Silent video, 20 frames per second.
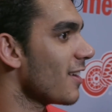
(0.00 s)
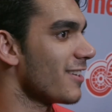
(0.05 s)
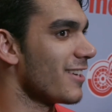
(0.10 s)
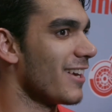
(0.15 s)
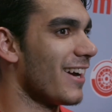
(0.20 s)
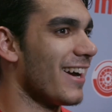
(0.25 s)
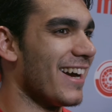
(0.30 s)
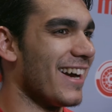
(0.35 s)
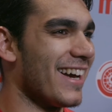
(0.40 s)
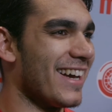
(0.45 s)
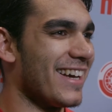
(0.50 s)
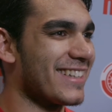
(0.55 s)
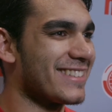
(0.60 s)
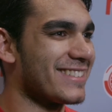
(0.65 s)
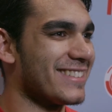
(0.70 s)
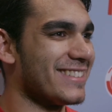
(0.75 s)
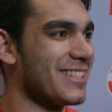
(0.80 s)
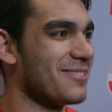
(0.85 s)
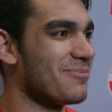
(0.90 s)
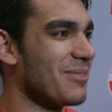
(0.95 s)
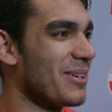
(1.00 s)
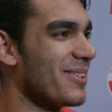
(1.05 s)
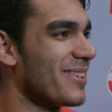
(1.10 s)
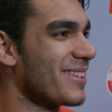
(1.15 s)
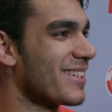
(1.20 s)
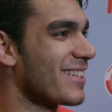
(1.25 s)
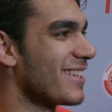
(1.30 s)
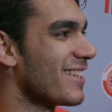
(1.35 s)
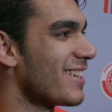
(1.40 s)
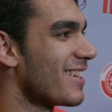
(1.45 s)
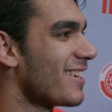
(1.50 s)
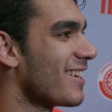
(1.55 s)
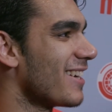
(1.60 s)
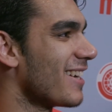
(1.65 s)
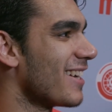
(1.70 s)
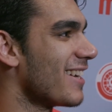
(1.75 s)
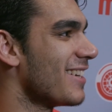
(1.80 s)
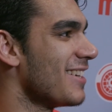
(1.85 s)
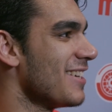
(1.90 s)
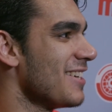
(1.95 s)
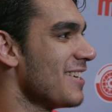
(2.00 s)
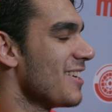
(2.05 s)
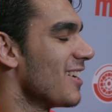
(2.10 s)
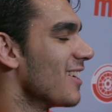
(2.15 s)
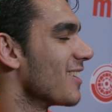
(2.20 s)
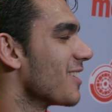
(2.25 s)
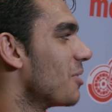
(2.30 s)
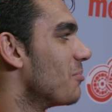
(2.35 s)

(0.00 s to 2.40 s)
Yeah, I actually did my rookie year. I